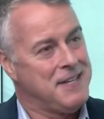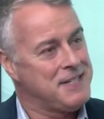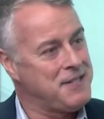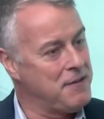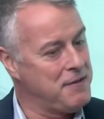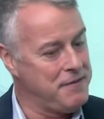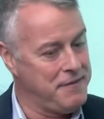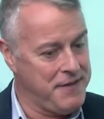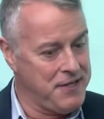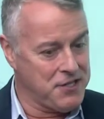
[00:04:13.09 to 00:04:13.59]
Yeah.
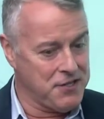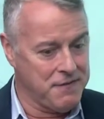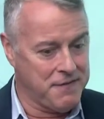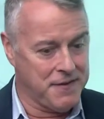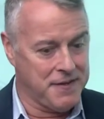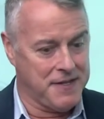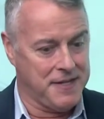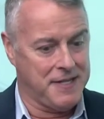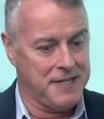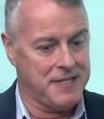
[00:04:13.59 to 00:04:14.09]
So the vision
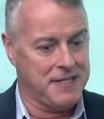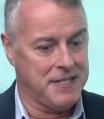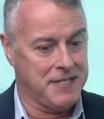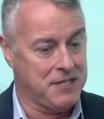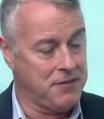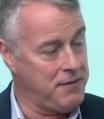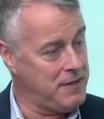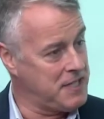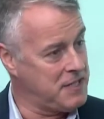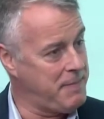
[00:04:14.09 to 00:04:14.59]
for this
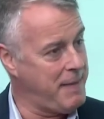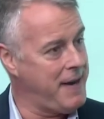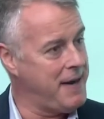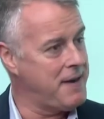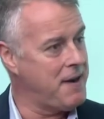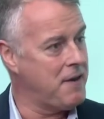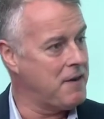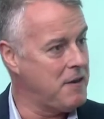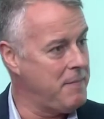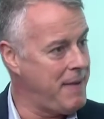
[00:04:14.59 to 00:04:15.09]
is to
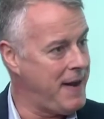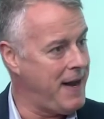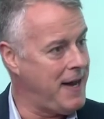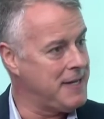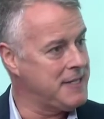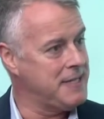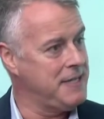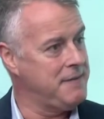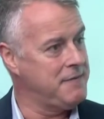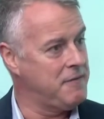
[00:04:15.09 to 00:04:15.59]
expand our
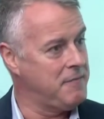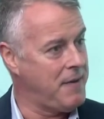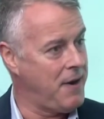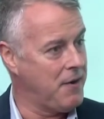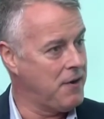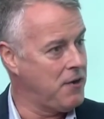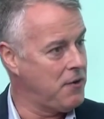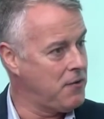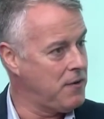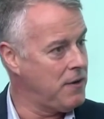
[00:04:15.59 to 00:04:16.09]
capacity from
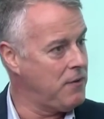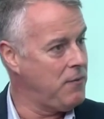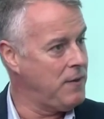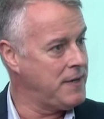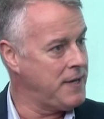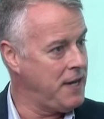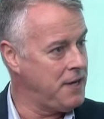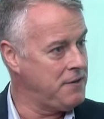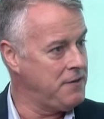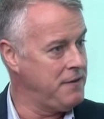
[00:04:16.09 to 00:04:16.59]
our current
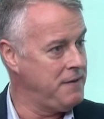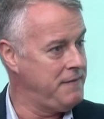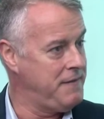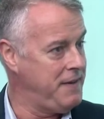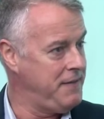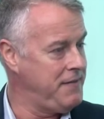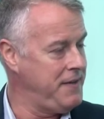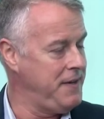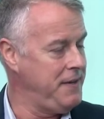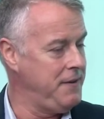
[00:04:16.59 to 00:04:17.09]

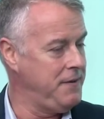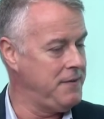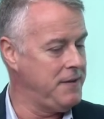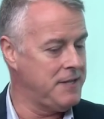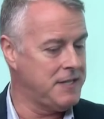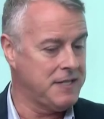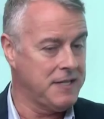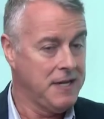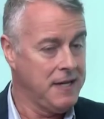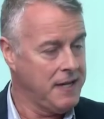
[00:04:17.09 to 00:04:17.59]
150
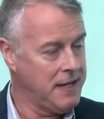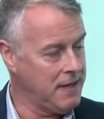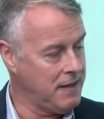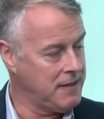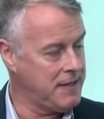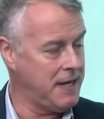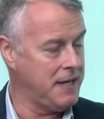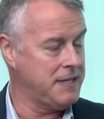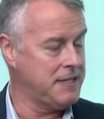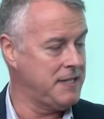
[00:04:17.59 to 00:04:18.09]
units, and
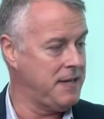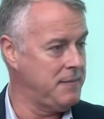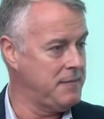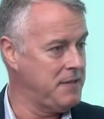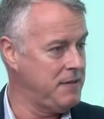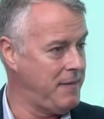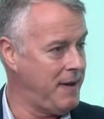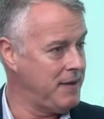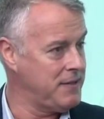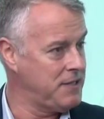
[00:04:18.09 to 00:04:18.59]
it'll take us up
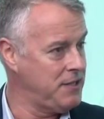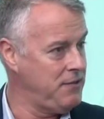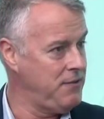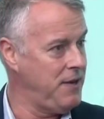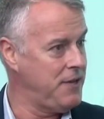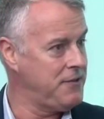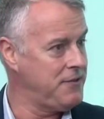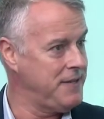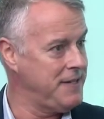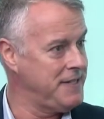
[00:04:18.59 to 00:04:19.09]
to about
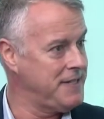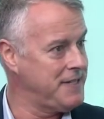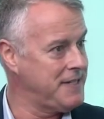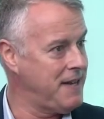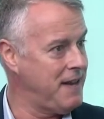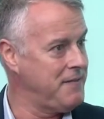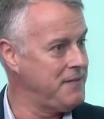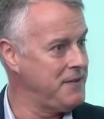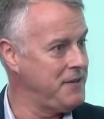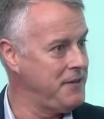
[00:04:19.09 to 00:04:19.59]

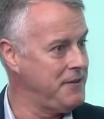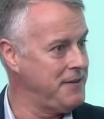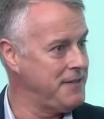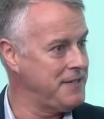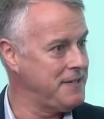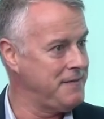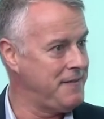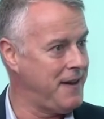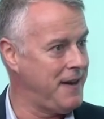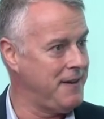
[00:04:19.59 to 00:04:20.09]
207
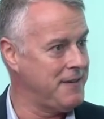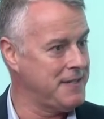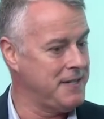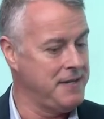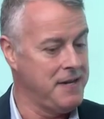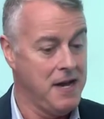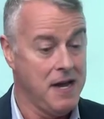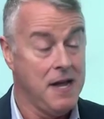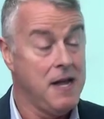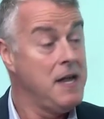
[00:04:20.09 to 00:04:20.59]
units of
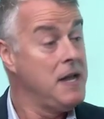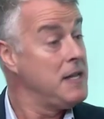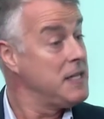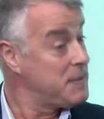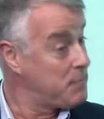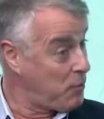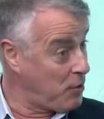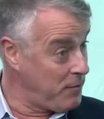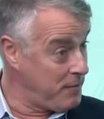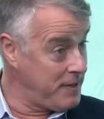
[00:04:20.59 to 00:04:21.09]
housing.
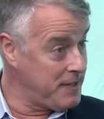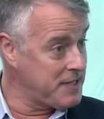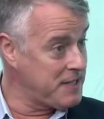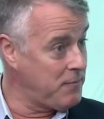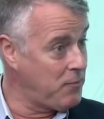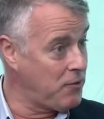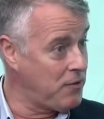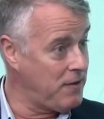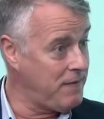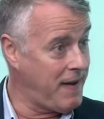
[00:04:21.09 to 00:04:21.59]
It's permanent
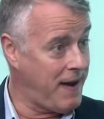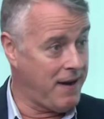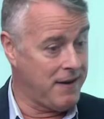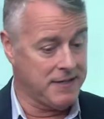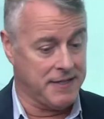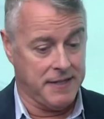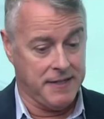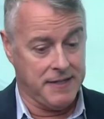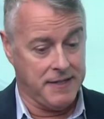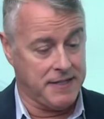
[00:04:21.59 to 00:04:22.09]
supportive
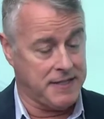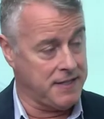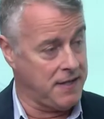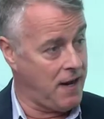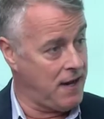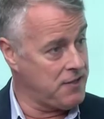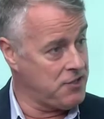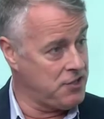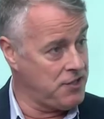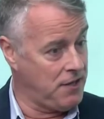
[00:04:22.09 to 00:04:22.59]
housing. It's
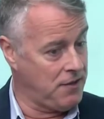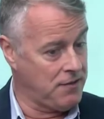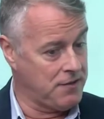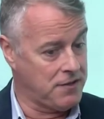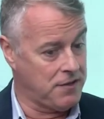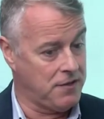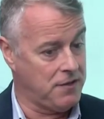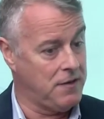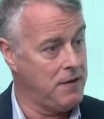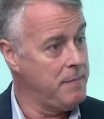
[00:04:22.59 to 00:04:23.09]
not
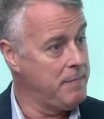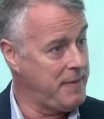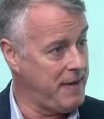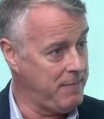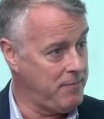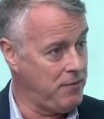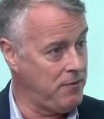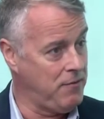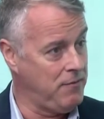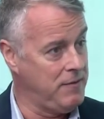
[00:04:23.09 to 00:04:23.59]
shelter.
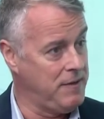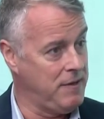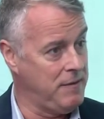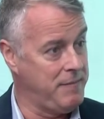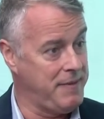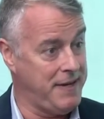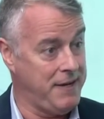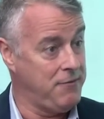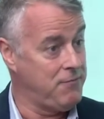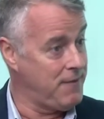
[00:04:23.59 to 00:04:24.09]
People will
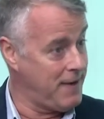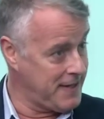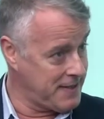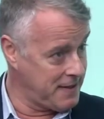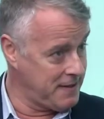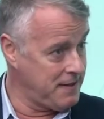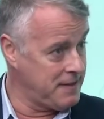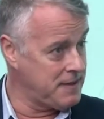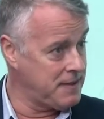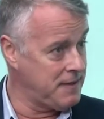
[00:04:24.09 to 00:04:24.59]
be
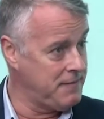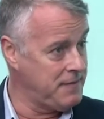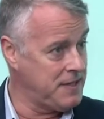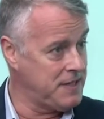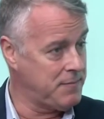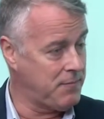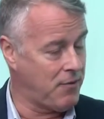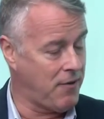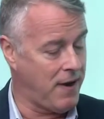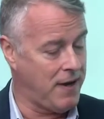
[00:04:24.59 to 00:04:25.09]
residents of
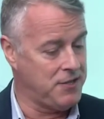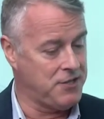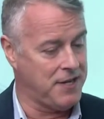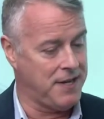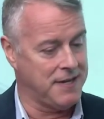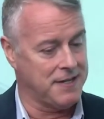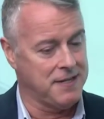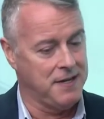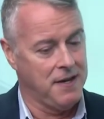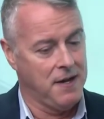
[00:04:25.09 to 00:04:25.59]
this
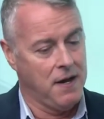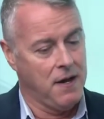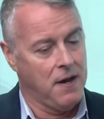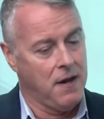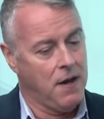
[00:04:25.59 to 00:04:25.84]
project.